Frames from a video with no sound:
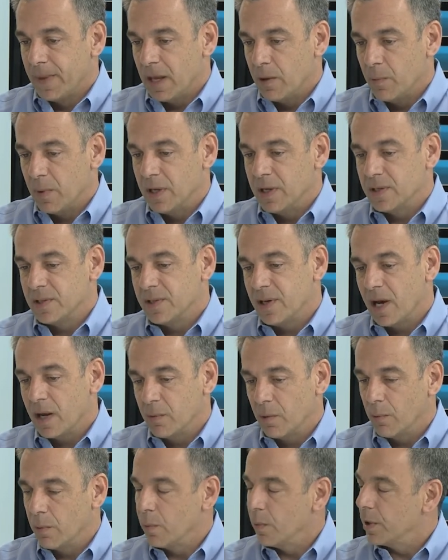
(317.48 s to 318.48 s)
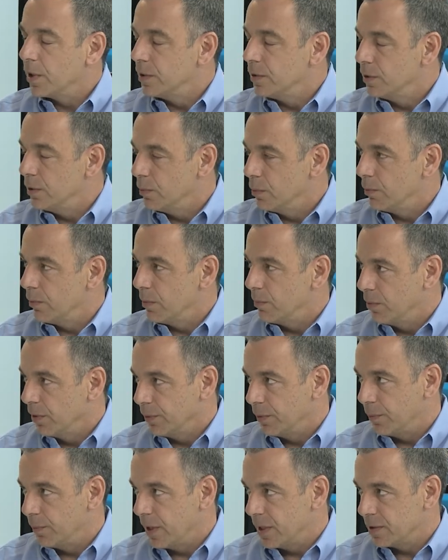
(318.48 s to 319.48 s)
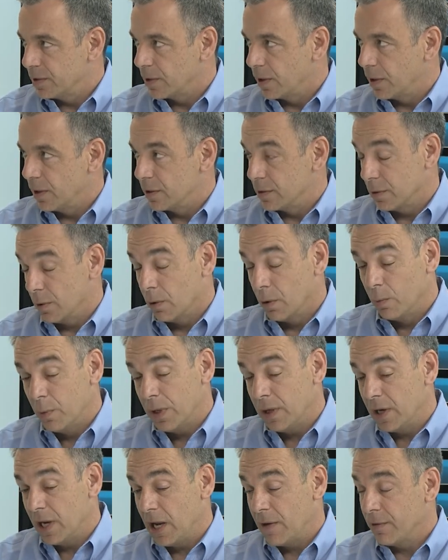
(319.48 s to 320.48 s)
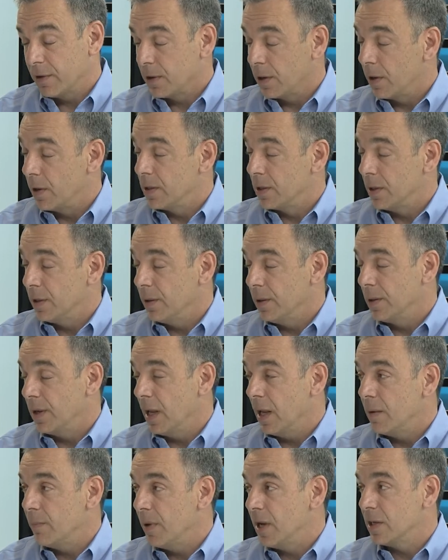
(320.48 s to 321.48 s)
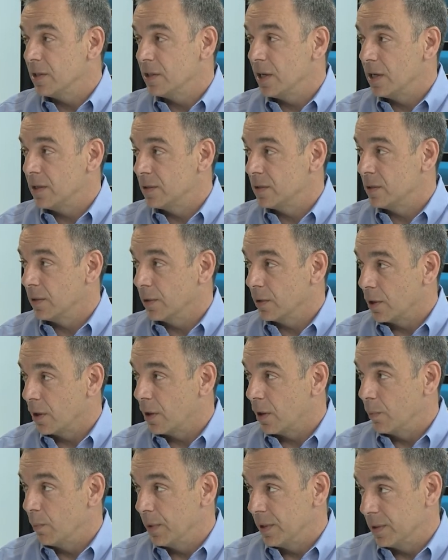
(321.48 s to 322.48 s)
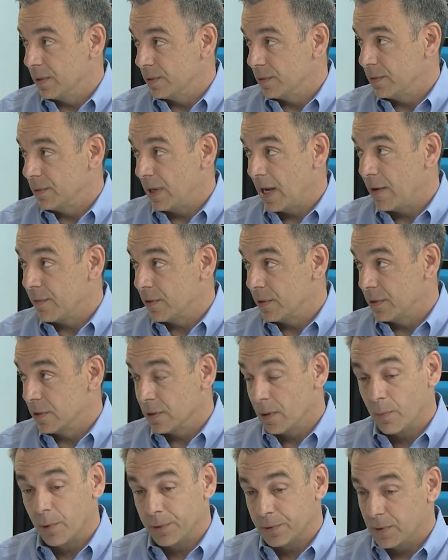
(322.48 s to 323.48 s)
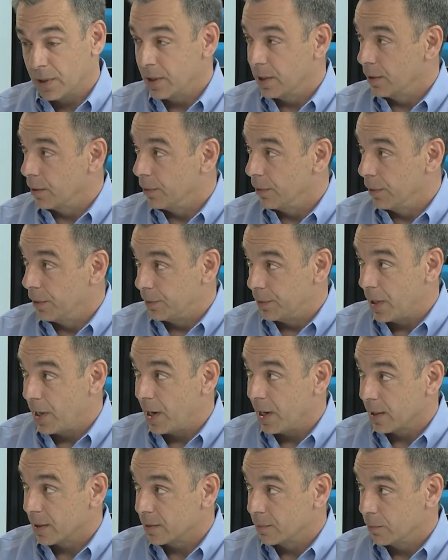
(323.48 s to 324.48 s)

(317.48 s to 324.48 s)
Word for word: and we decide what we want to do when we build the race cars. Or we could have a car done and make changes to the car when it's, after it's almost ready to go to the track,